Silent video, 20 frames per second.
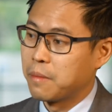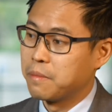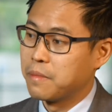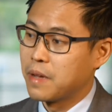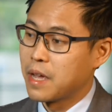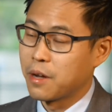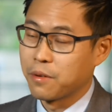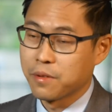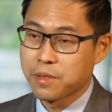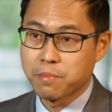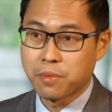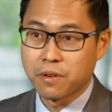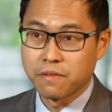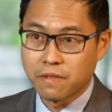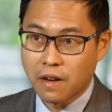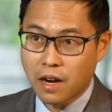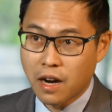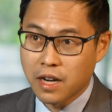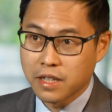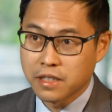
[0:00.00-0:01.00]
health
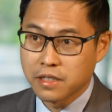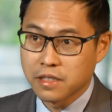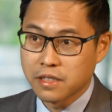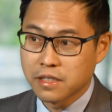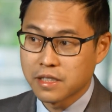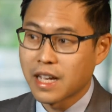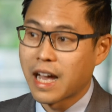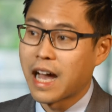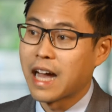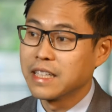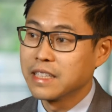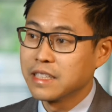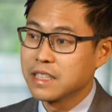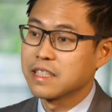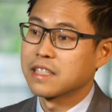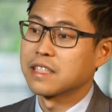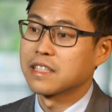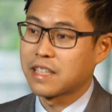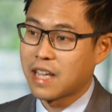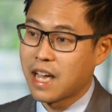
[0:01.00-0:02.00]
providers
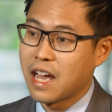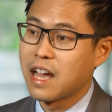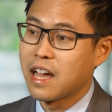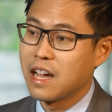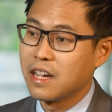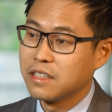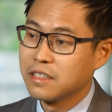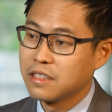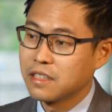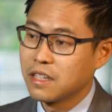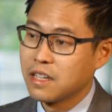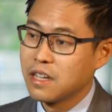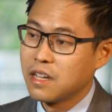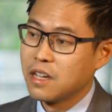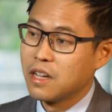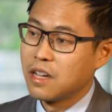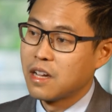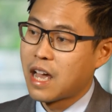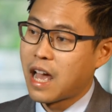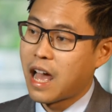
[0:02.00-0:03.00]
understand
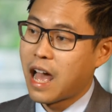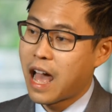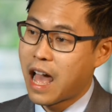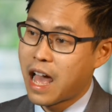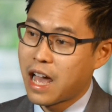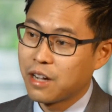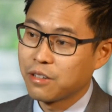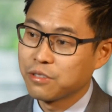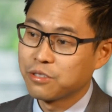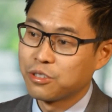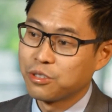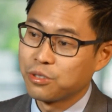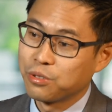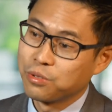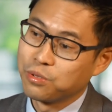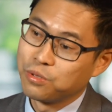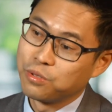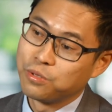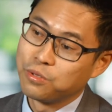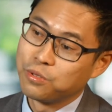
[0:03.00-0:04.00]
how
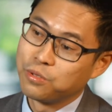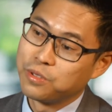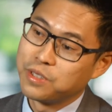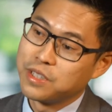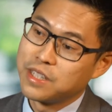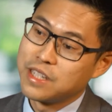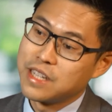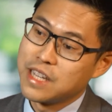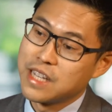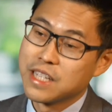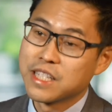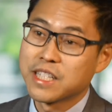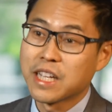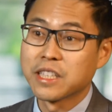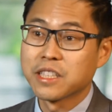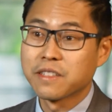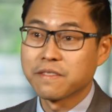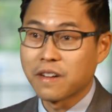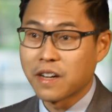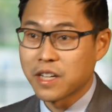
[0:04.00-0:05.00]
to
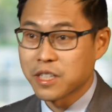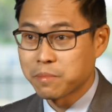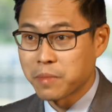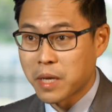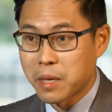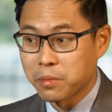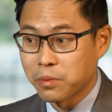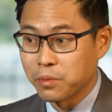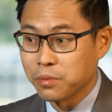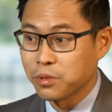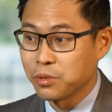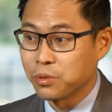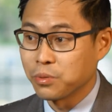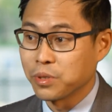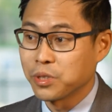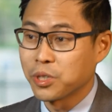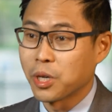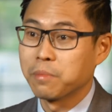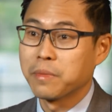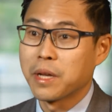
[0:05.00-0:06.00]
incentivize people to
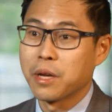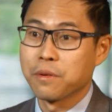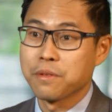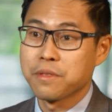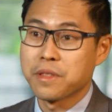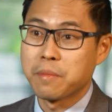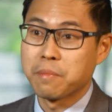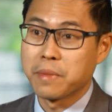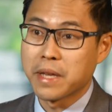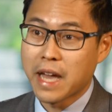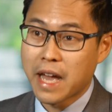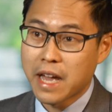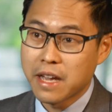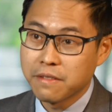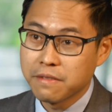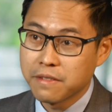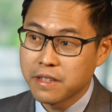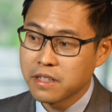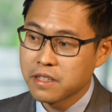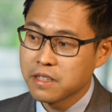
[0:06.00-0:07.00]
adopt healthy
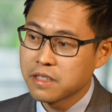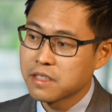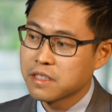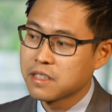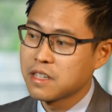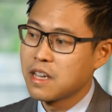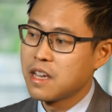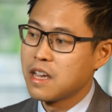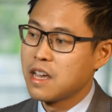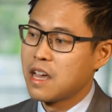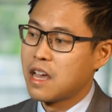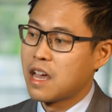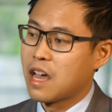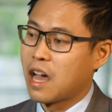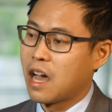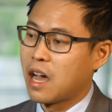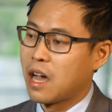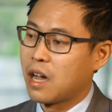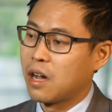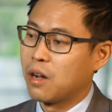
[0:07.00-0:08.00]
behaviours,
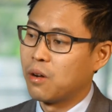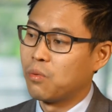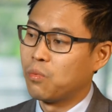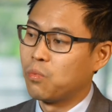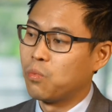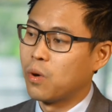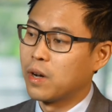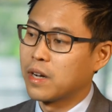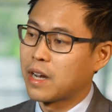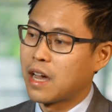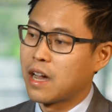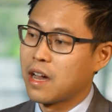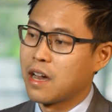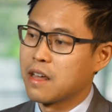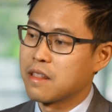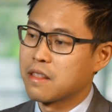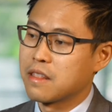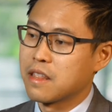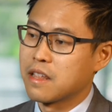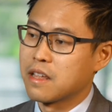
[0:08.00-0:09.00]
what
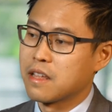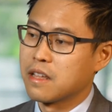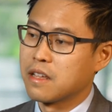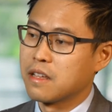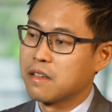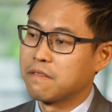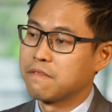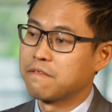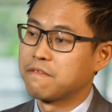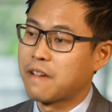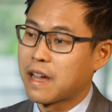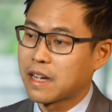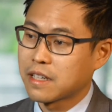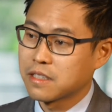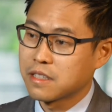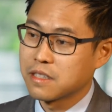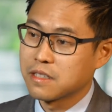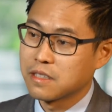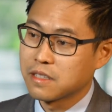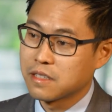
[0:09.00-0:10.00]
are the
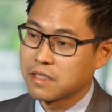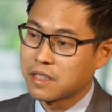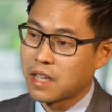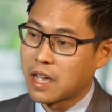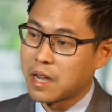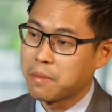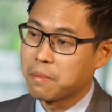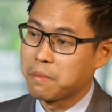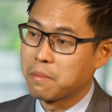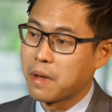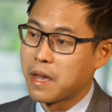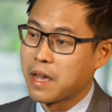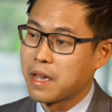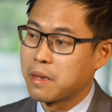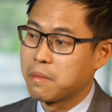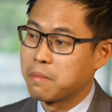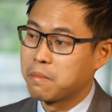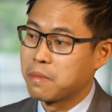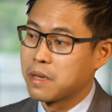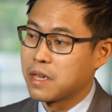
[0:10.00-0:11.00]
factors that
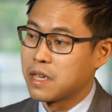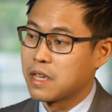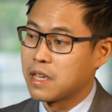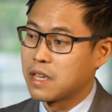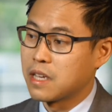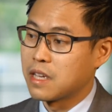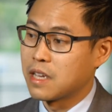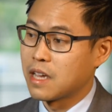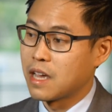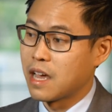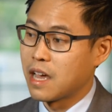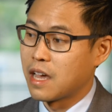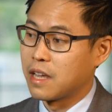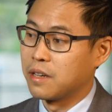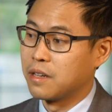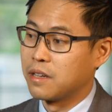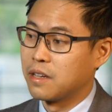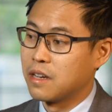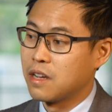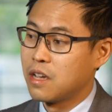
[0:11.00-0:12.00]
may be
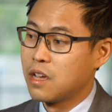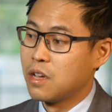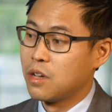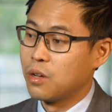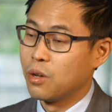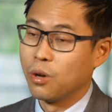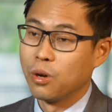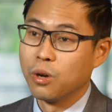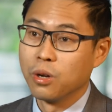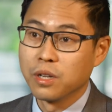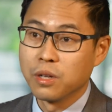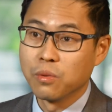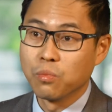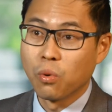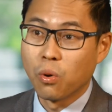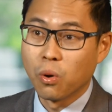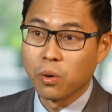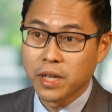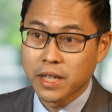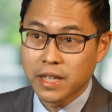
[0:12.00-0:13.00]
an early
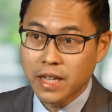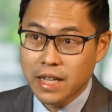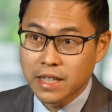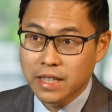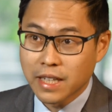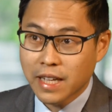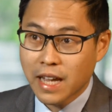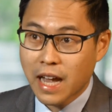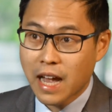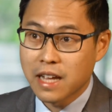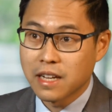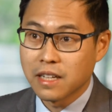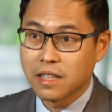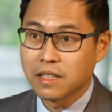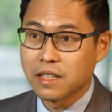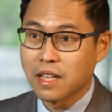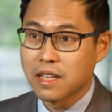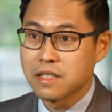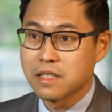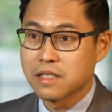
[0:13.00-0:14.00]
warning indicator
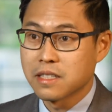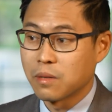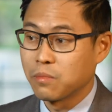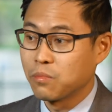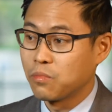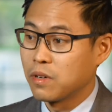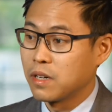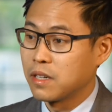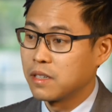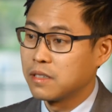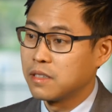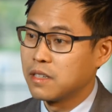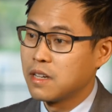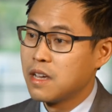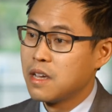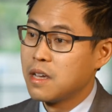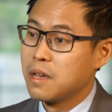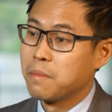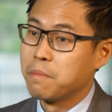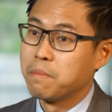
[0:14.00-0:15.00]
that someone
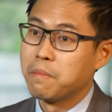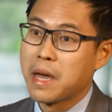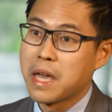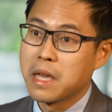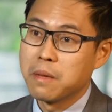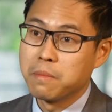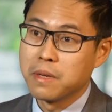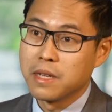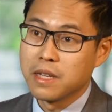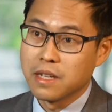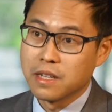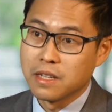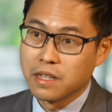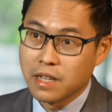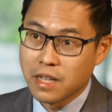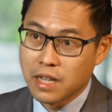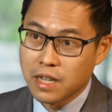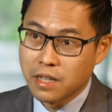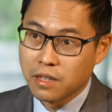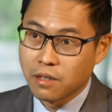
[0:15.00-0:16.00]
may be in
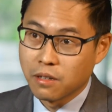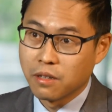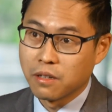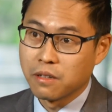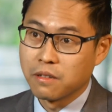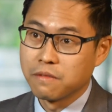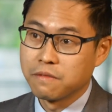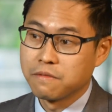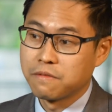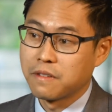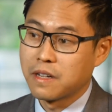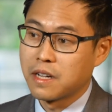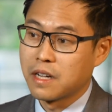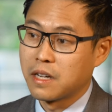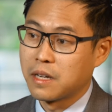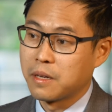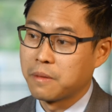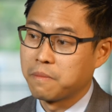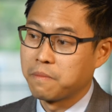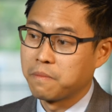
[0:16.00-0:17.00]
need of
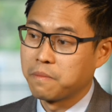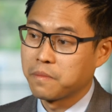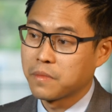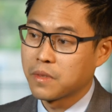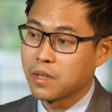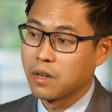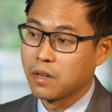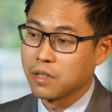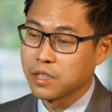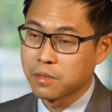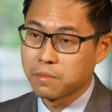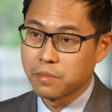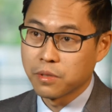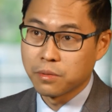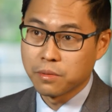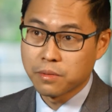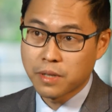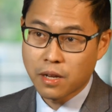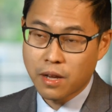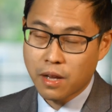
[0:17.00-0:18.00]

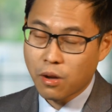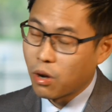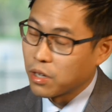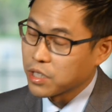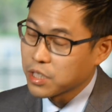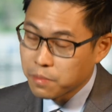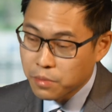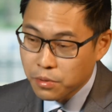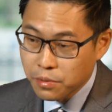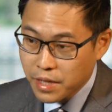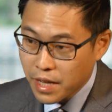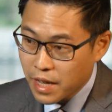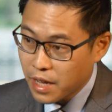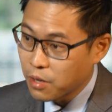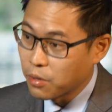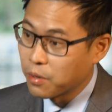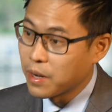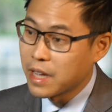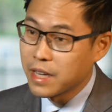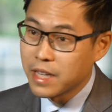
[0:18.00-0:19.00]
hospital care
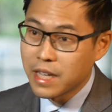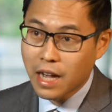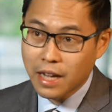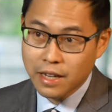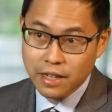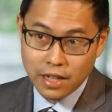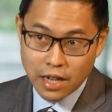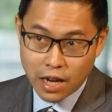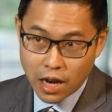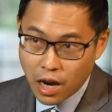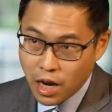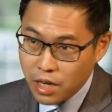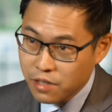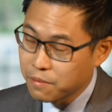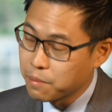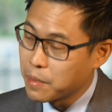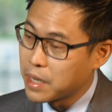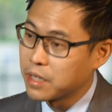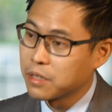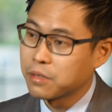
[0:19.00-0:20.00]
or any other kind of
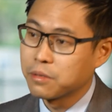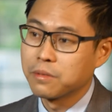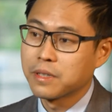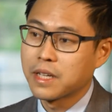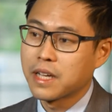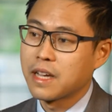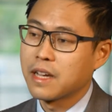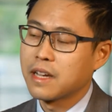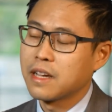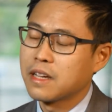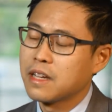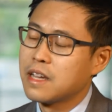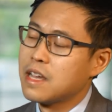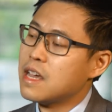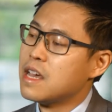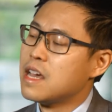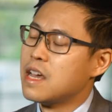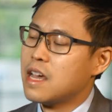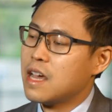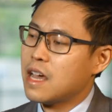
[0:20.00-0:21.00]
medical care,
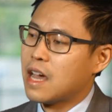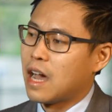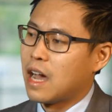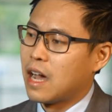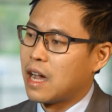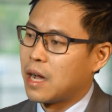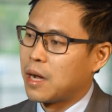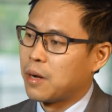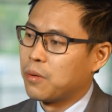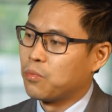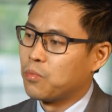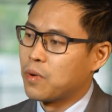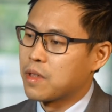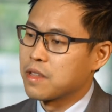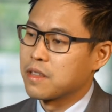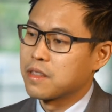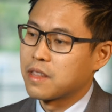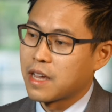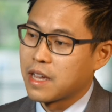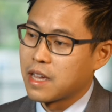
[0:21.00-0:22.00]

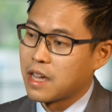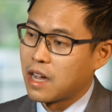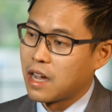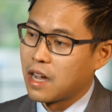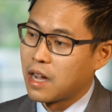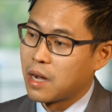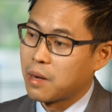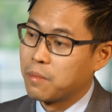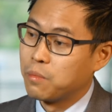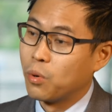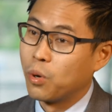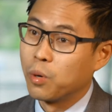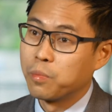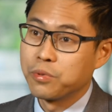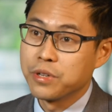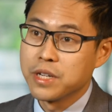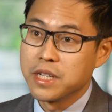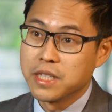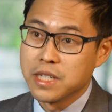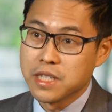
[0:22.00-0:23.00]
whether they are more
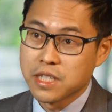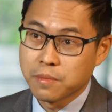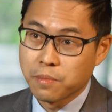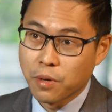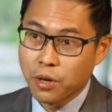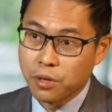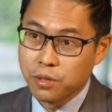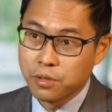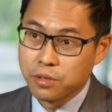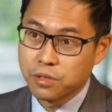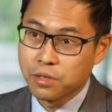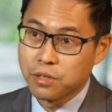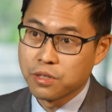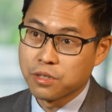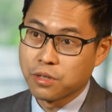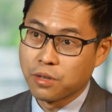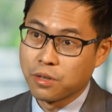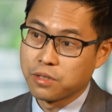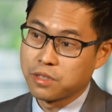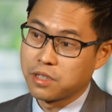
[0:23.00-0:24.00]
predisposed to
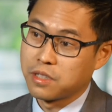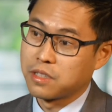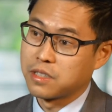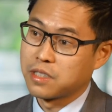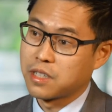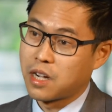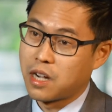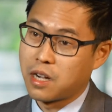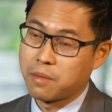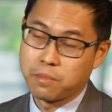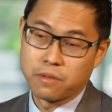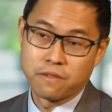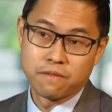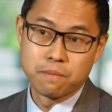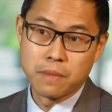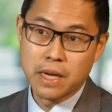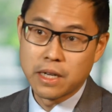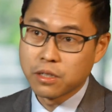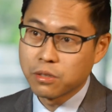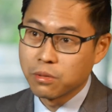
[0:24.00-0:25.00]
certain type of
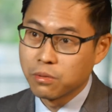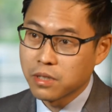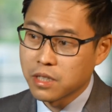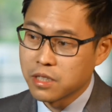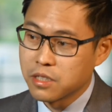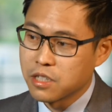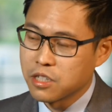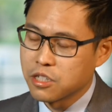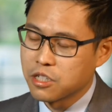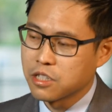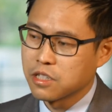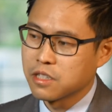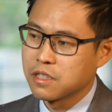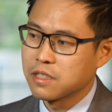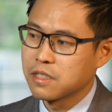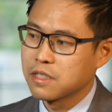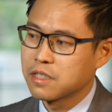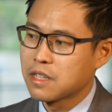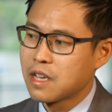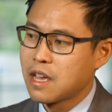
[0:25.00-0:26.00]
medical
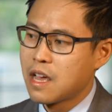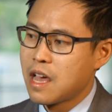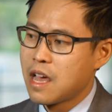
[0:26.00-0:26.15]
conditions.